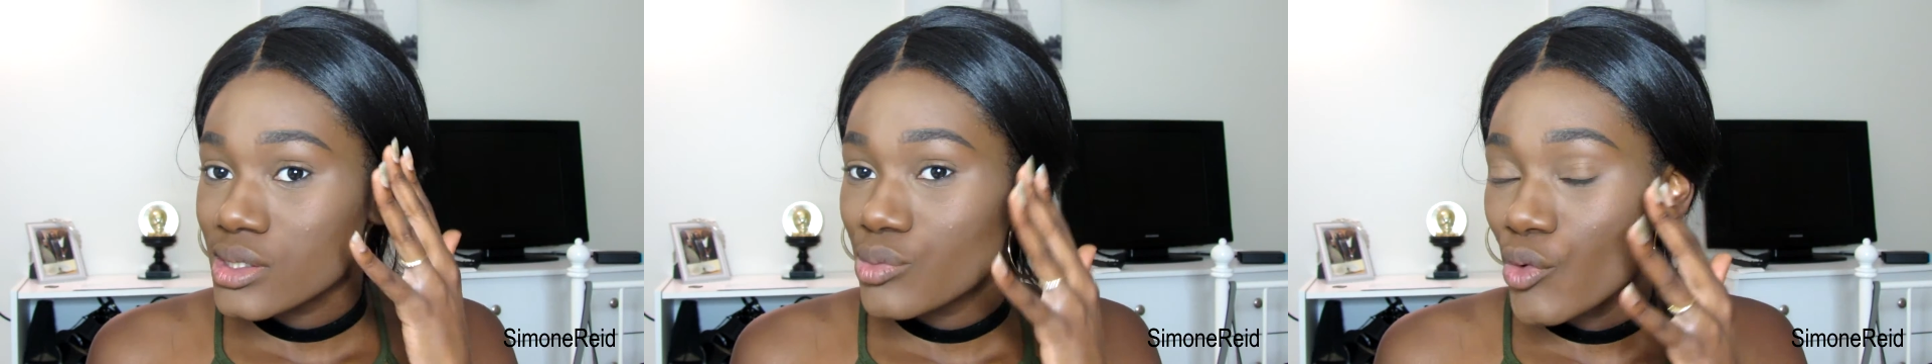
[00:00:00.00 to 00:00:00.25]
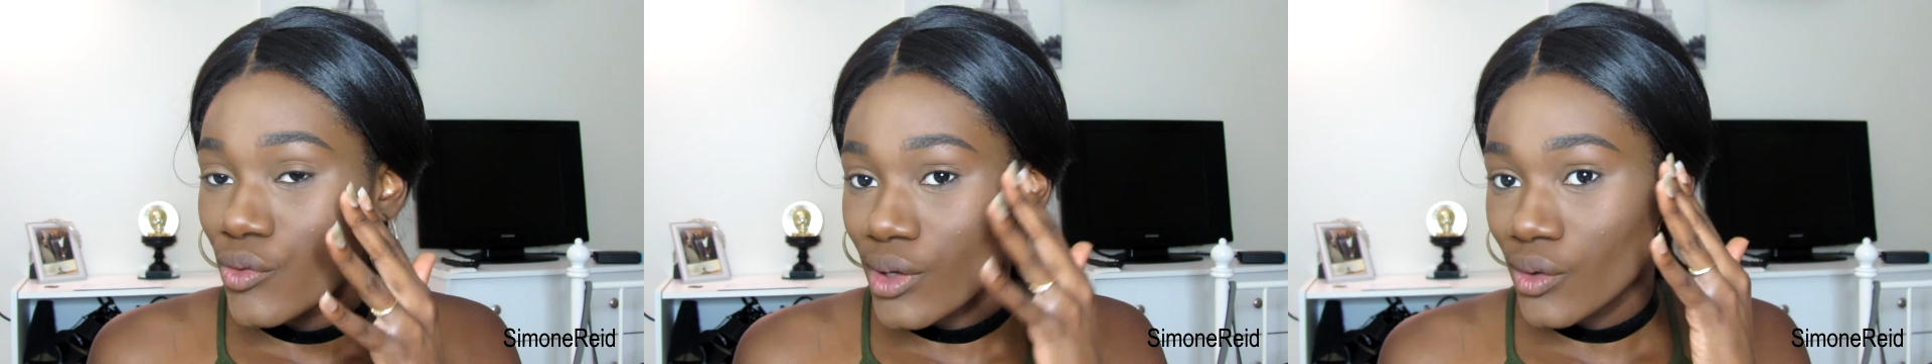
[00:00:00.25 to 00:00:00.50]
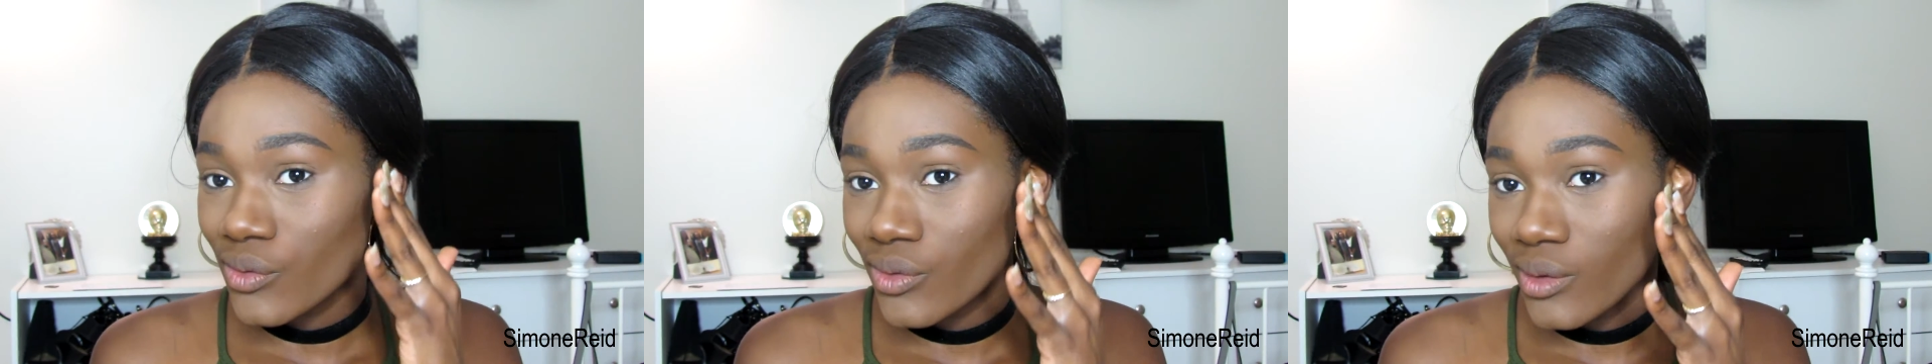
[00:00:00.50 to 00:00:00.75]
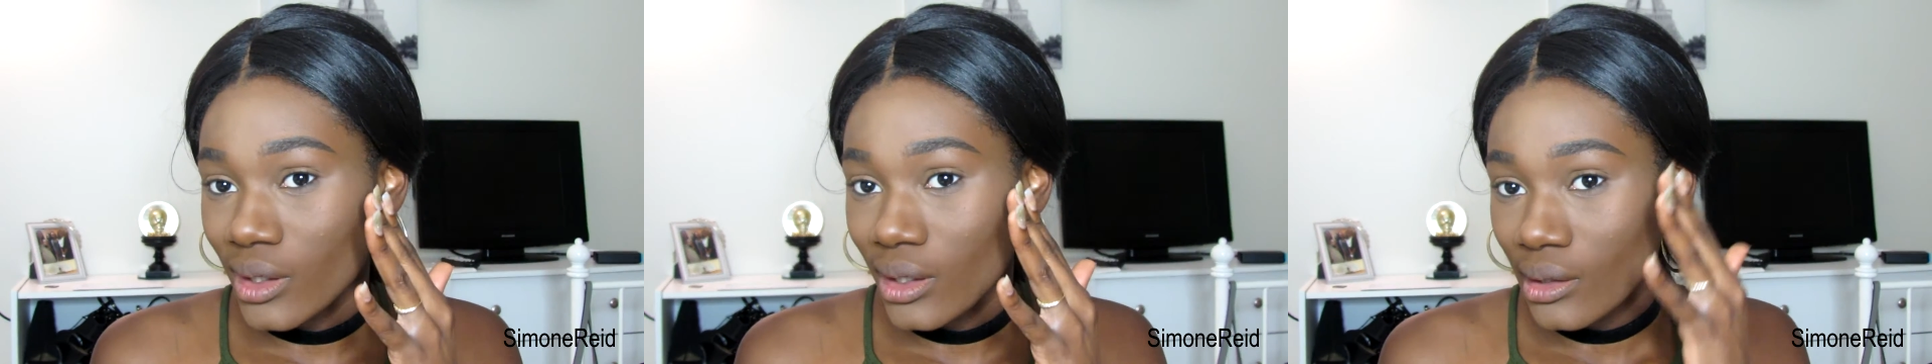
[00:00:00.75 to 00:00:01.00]
smooth out
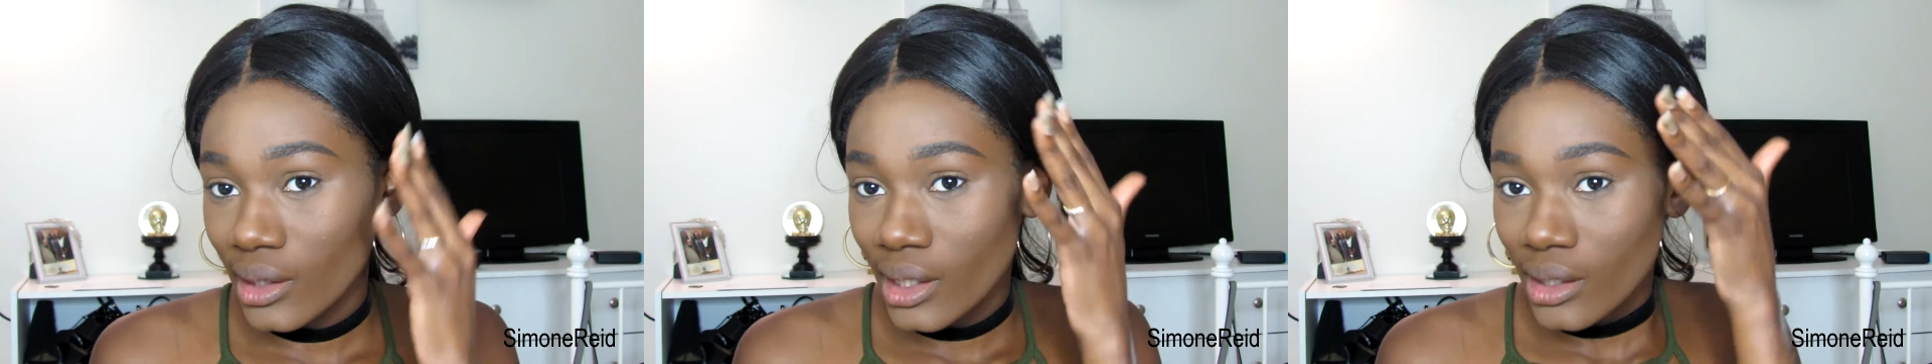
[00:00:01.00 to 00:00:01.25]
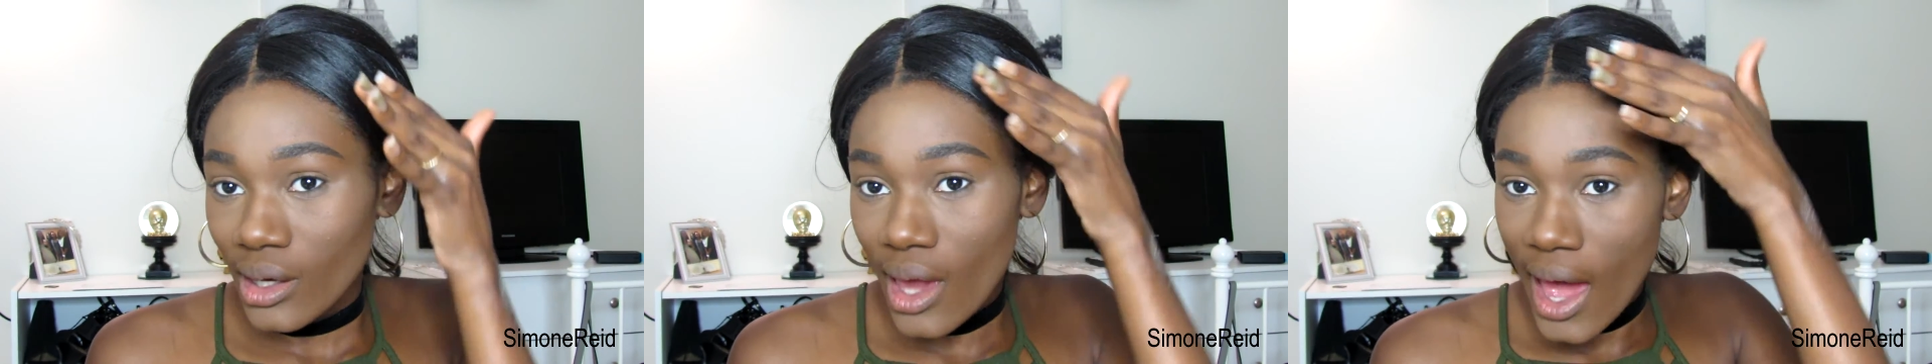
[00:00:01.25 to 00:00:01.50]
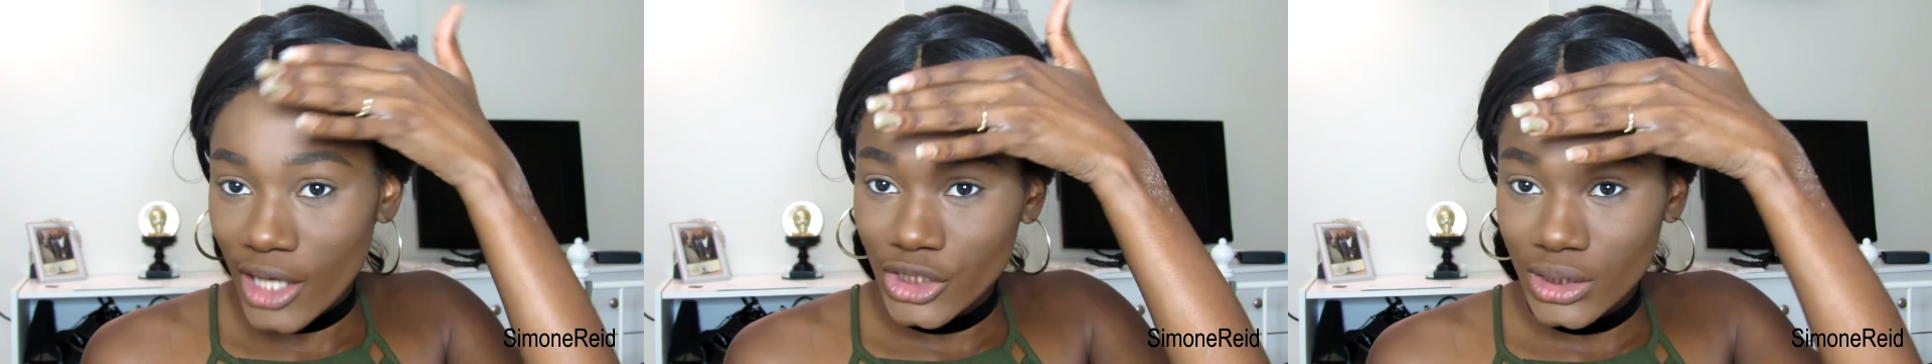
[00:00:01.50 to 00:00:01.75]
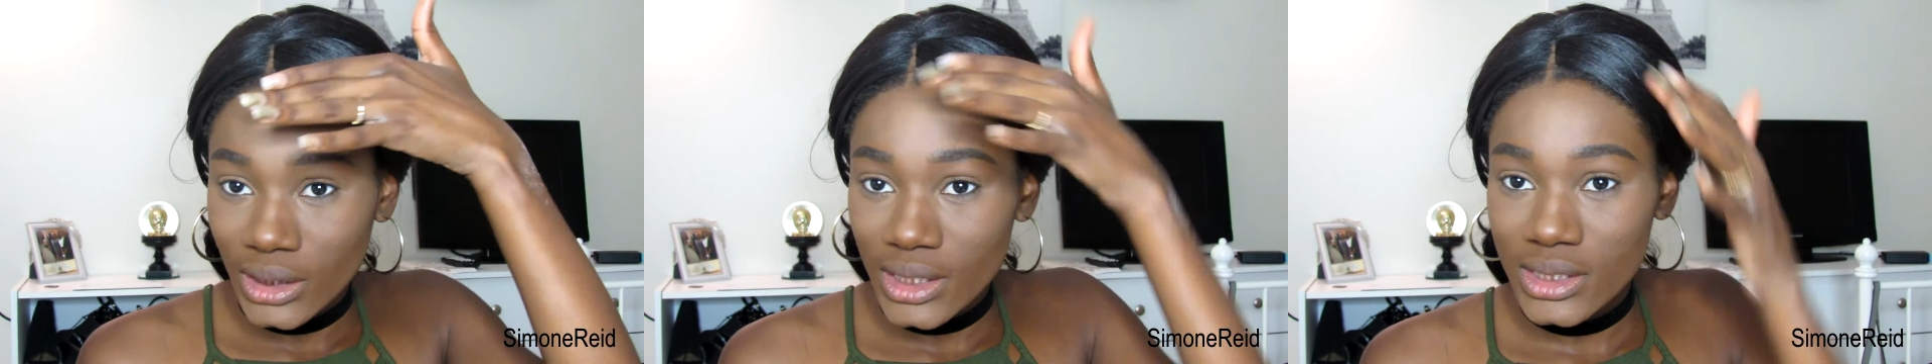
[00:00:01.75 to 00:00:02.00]
the like
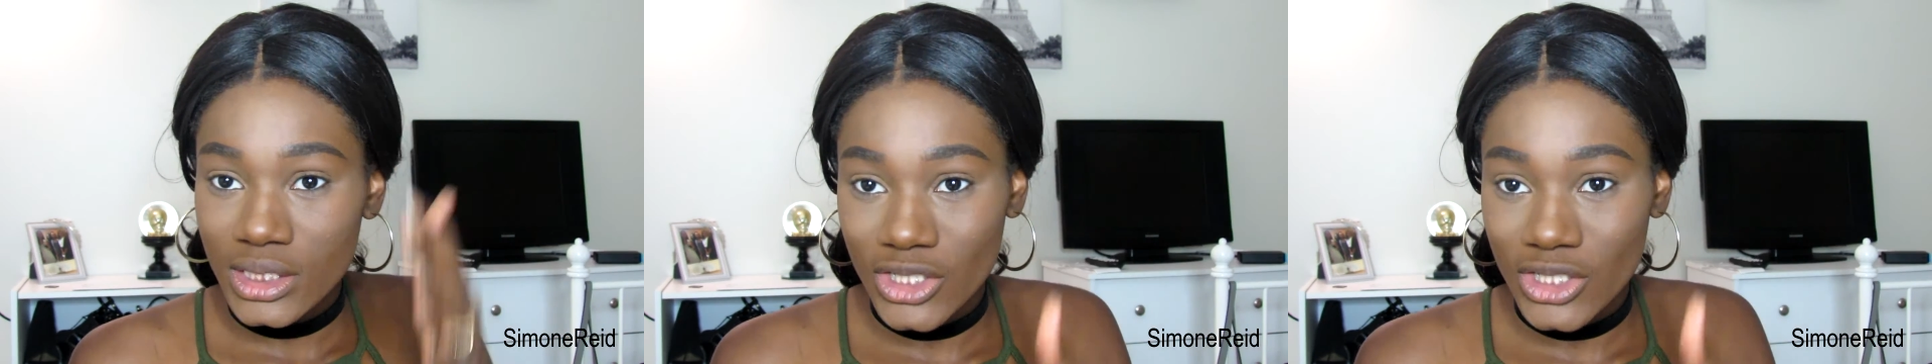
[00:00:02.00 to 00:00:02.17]
ashiness,